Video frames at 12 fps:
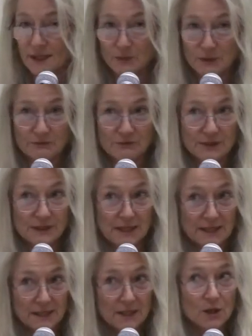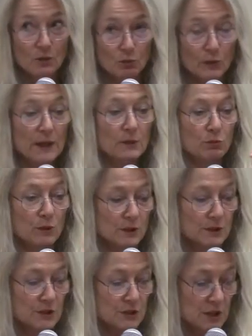And we feel like we
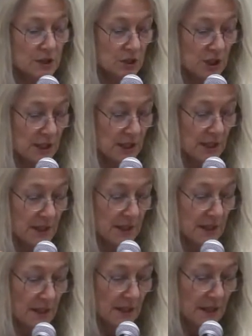were such a